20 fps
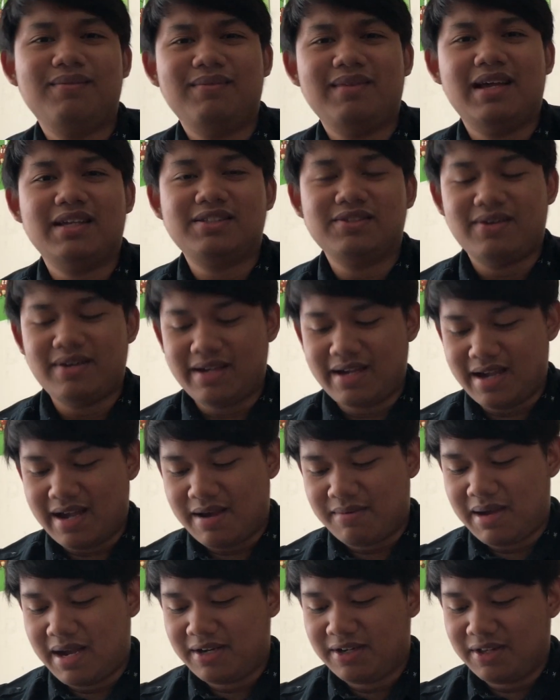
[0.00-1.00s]
That's all I
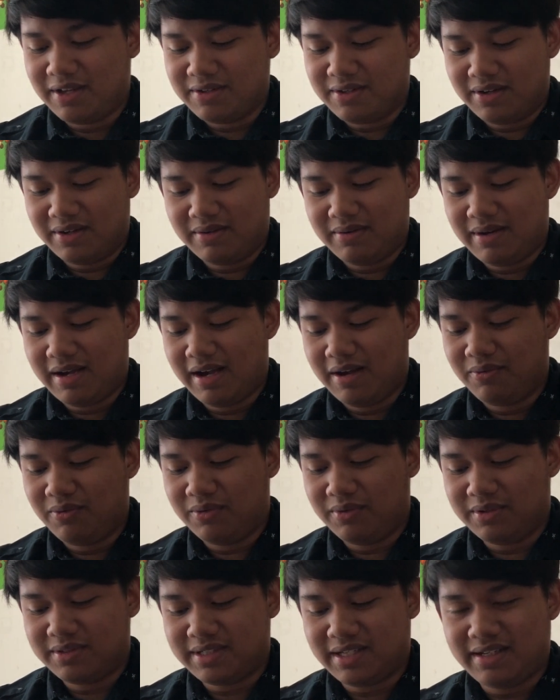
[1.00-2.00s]
have. I don't know how
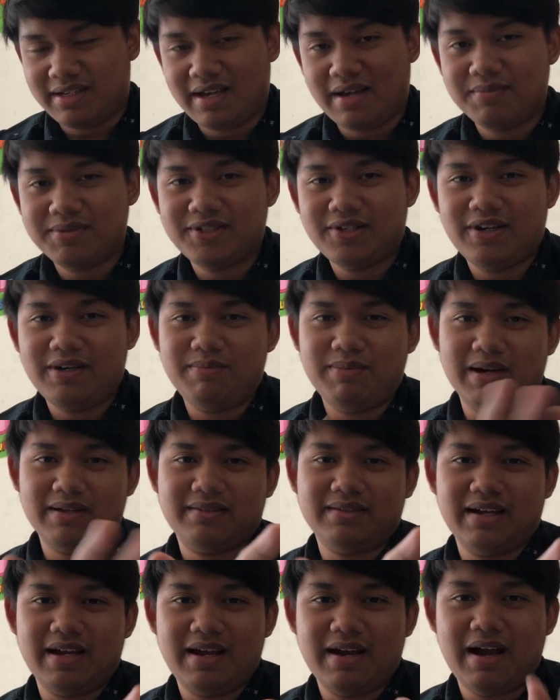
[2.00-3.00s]
won't say that. I'm sorry about
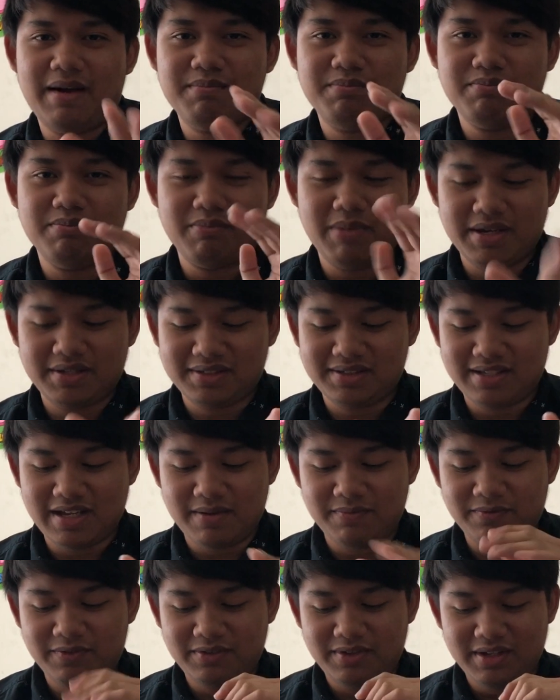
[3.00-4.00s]
that. I'm messed
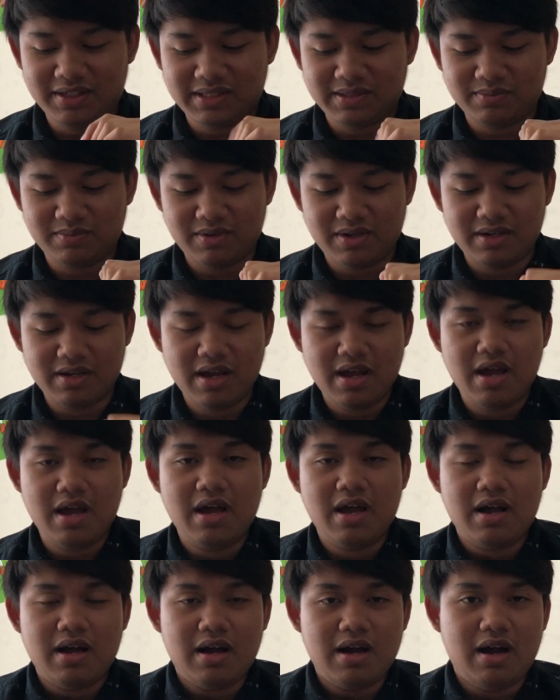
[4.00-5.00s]
up with this one.
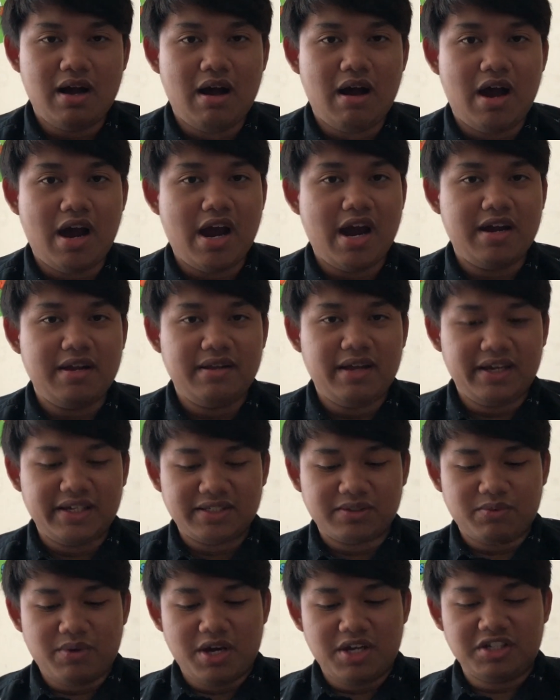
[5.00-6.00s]
Alright,
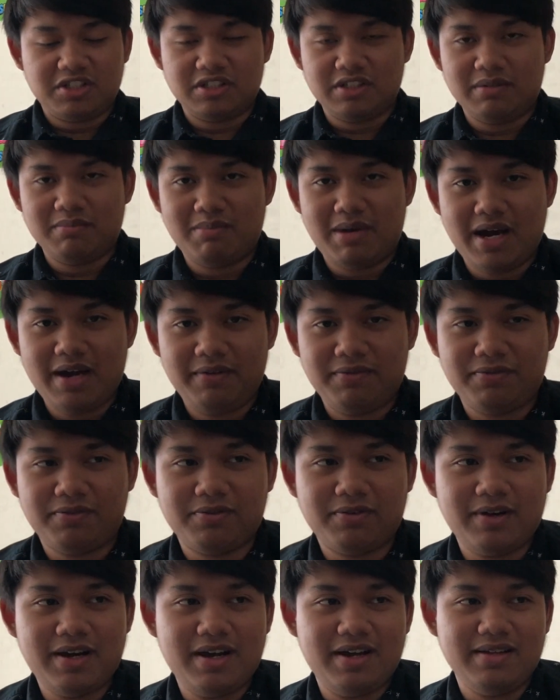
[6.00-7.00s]
next question. My
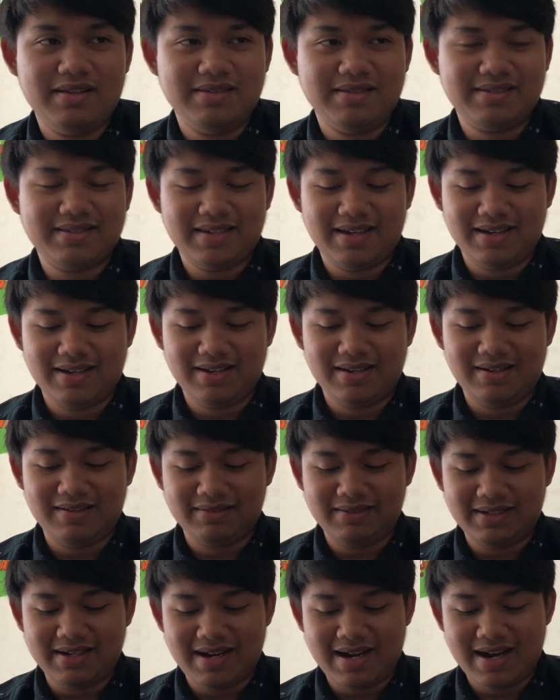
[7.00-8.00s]
friends. Oh
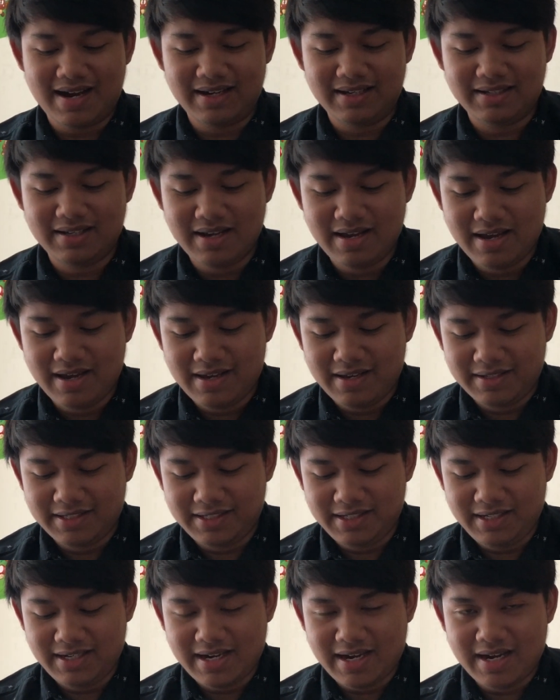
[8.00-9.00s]
god.
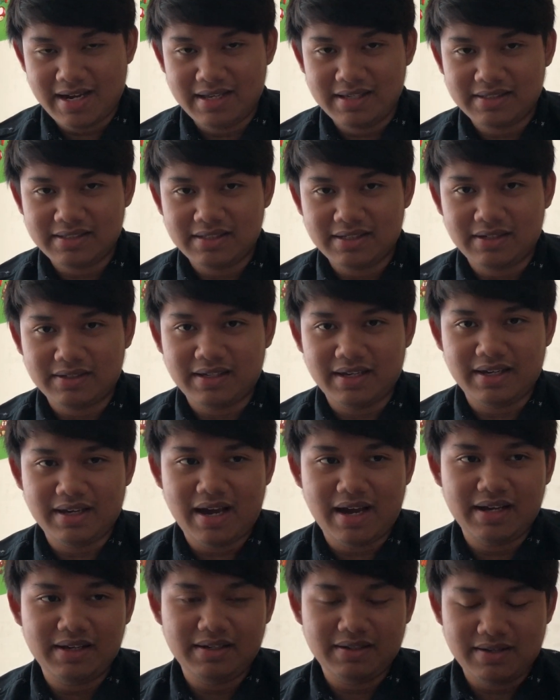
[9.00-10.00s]
She asks okay,
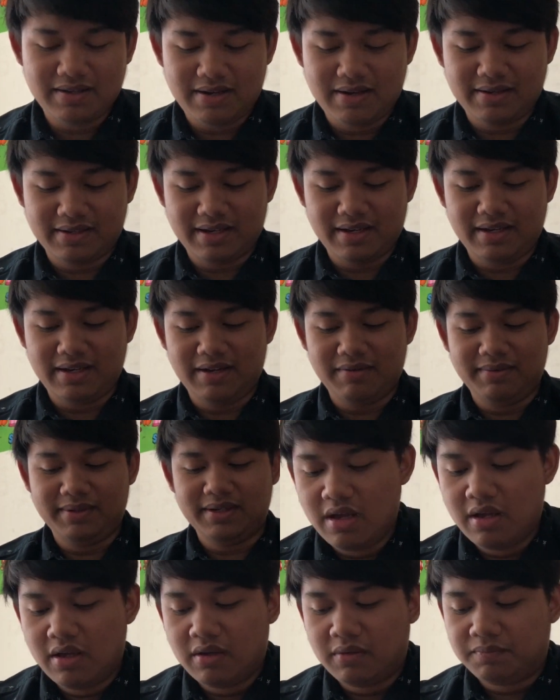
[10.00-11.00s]
I okay, here we
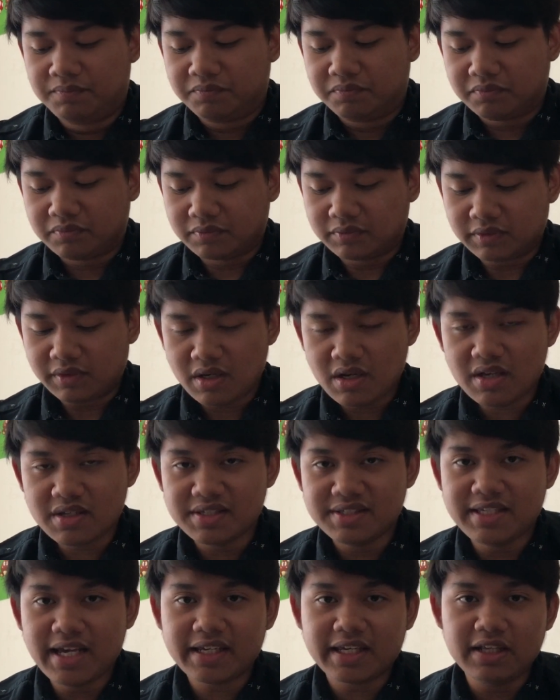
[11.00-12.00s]
go.
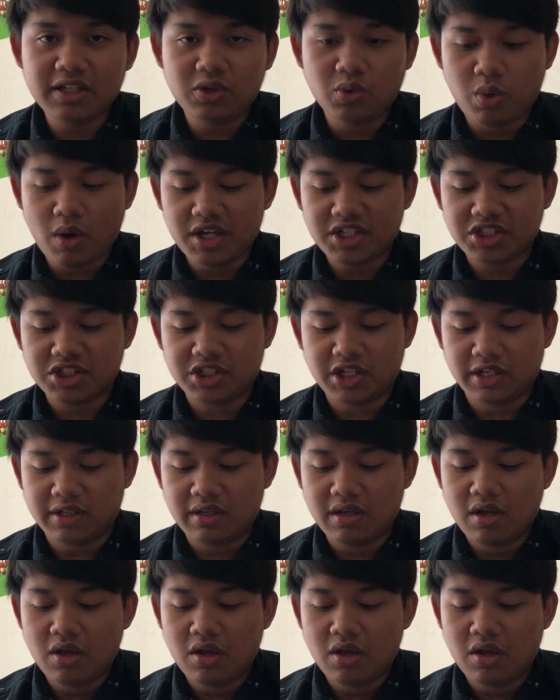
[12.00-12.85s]
Second question.